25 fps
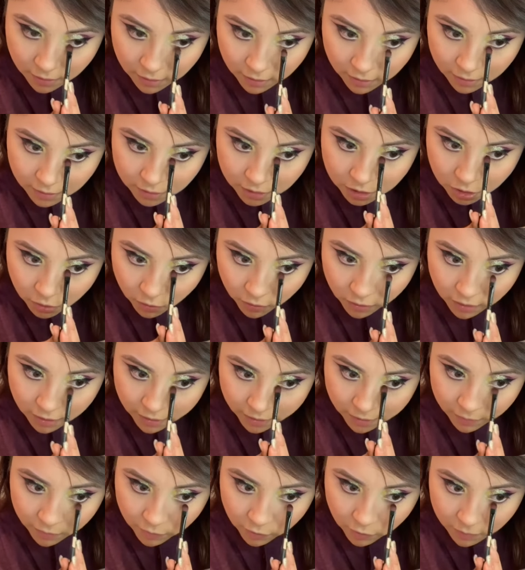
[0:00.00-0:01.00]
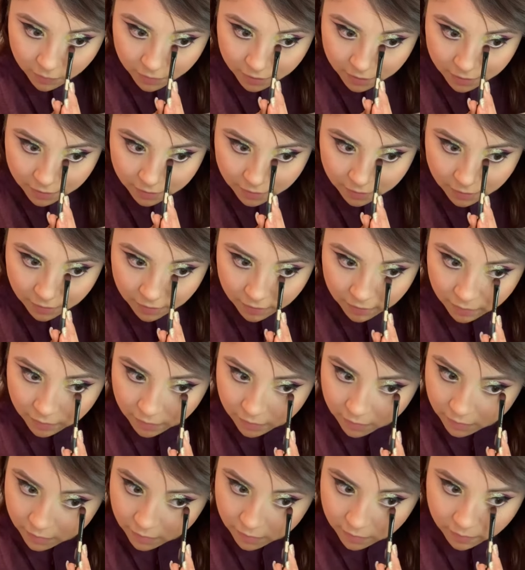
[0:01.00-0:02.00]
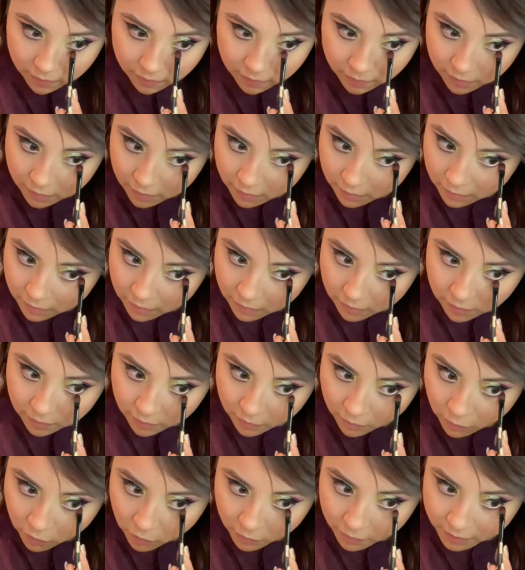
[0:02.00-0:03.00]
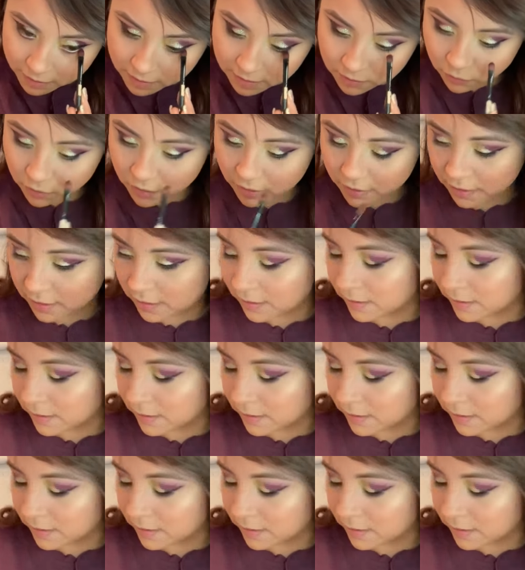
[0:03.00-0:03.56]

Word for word: Enjoy that moment. The moments where they